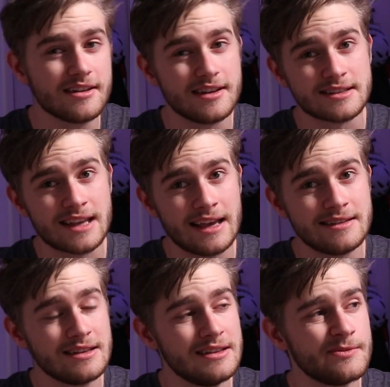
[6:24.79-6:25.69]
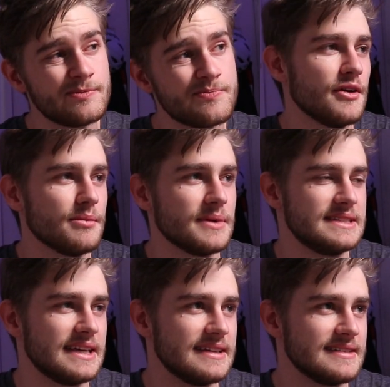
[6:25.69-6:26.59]
It's catered. Oh my
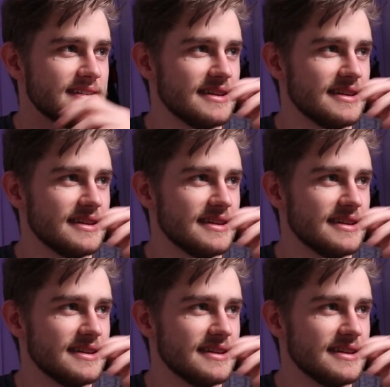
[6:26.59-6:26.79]
days.